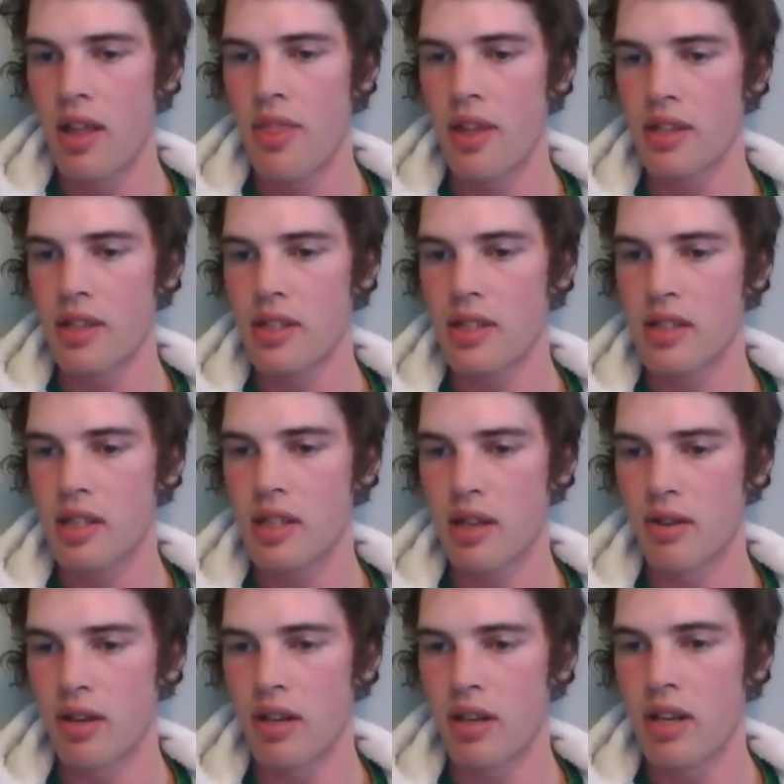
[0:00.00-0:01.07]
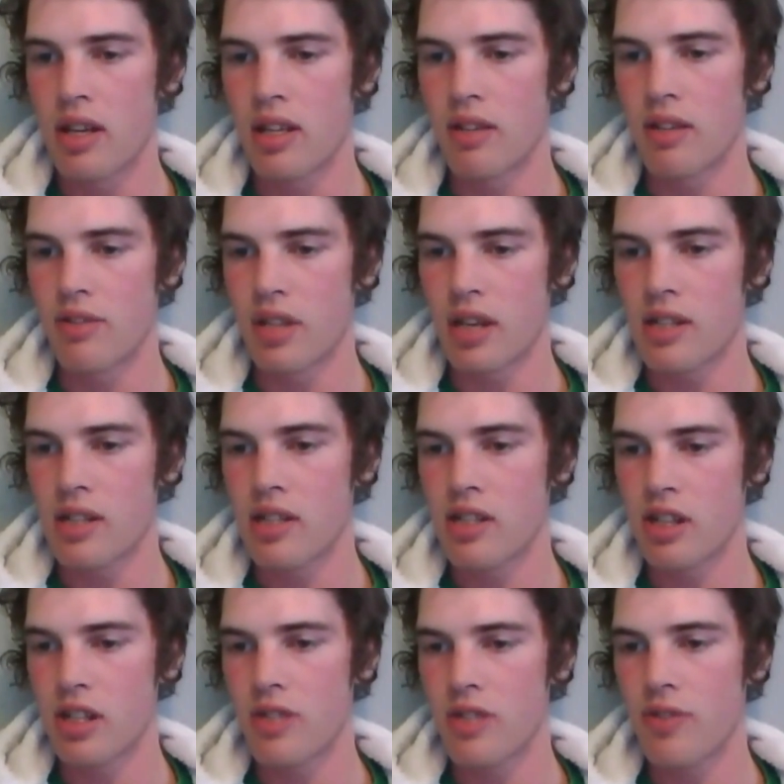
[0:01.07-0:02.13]
Thus this theory gives us the
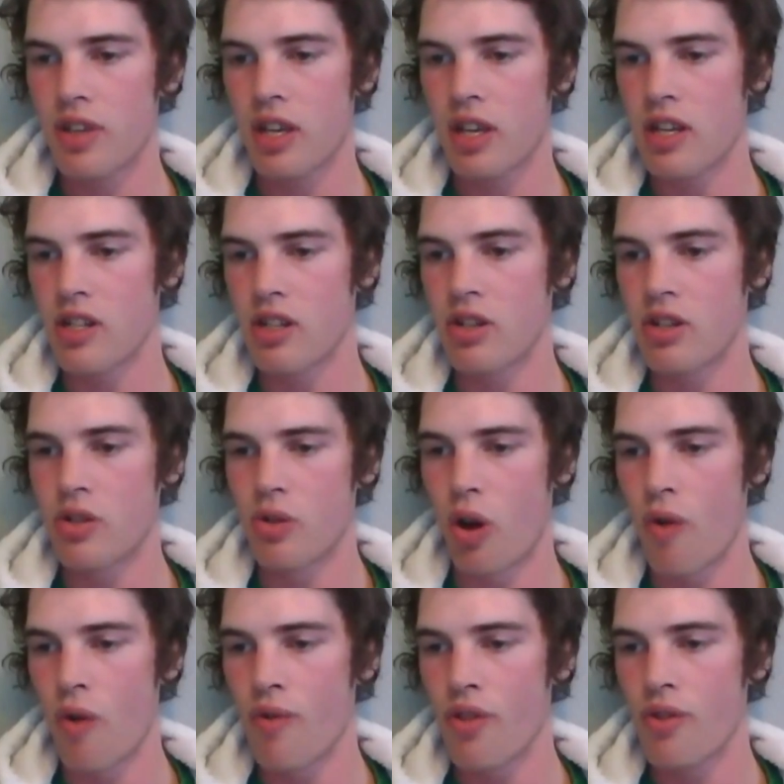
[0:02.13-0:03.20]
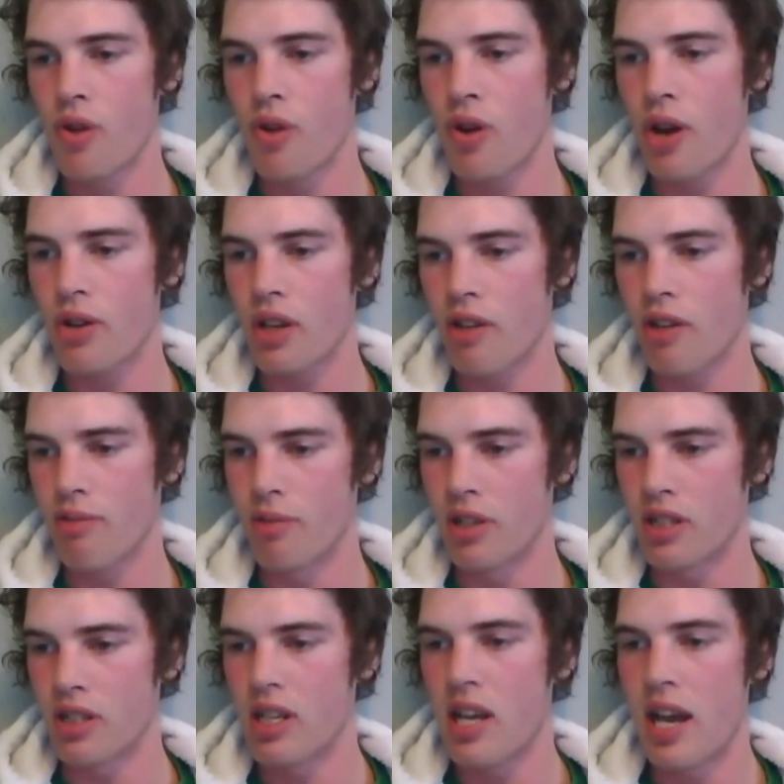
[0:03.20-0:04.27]
justification to overthrow our
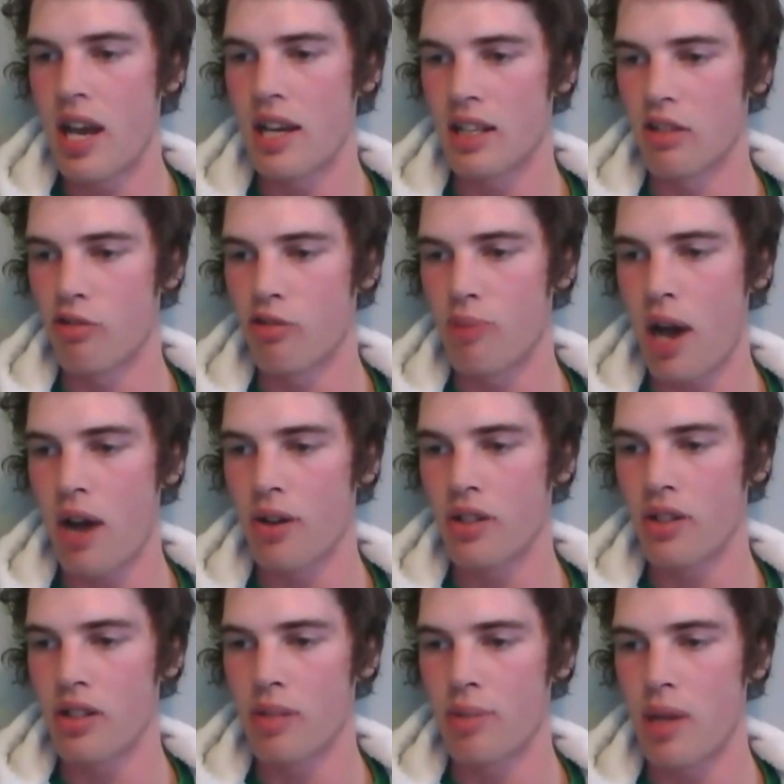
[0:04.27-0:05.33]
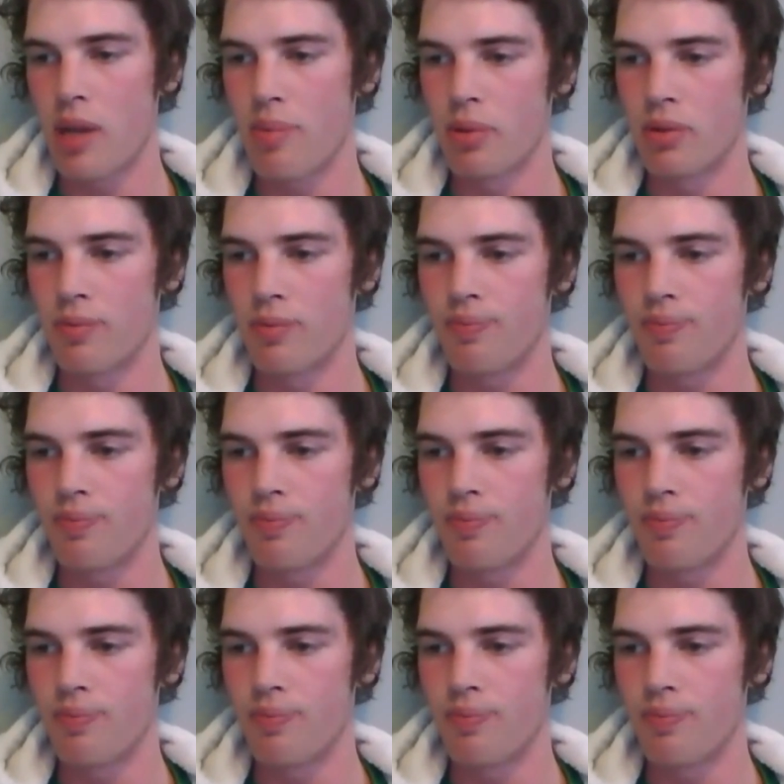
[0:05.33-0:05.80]
government and give power to the people.